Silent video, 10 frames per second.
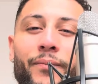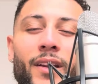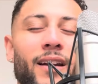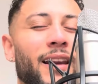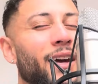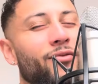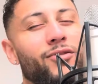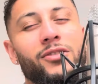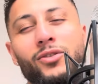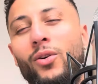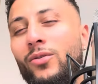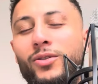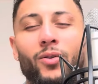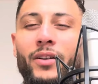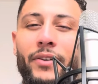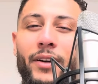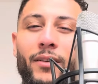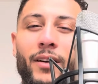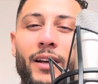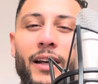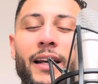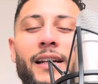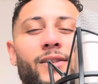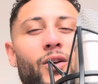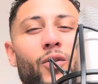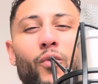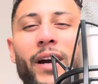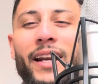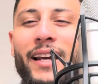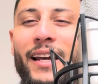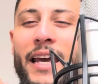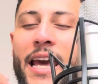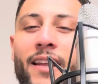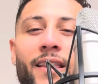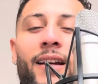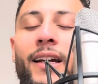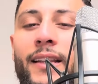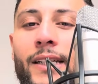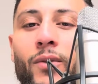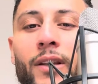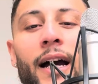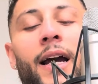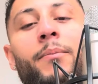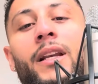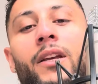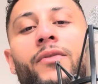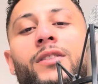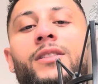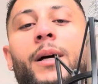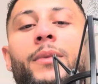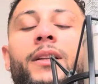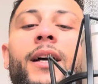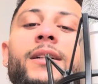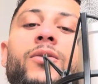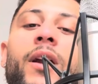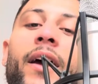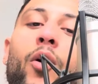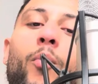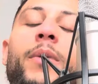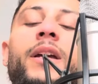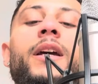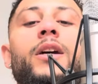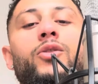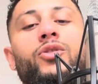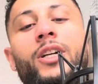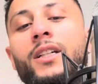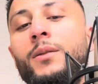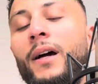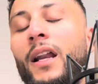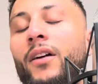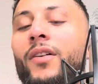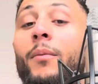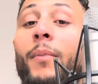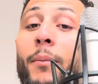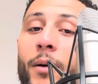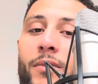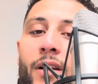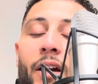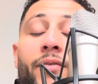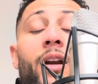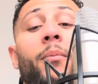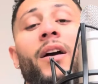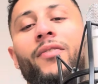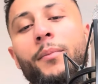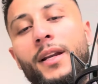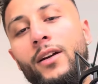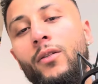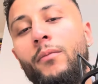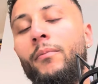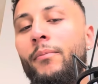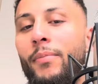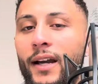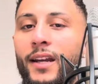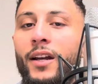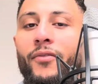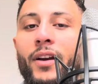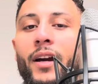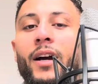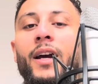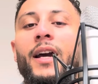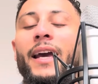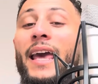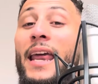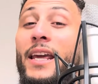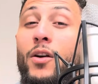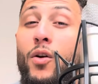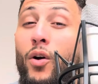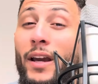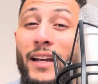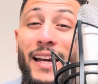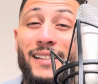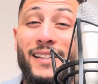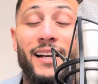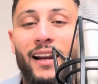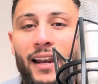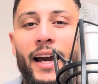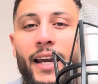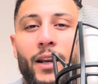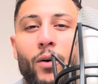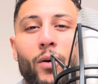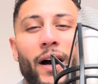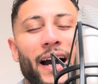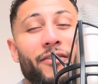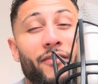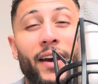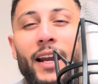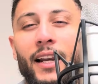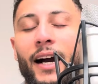Life was so, so difficult. So when anything like this one that I believe is something that is going to help me to change my life and my mom's life and my family back in Africa, and it gets declined or I fail,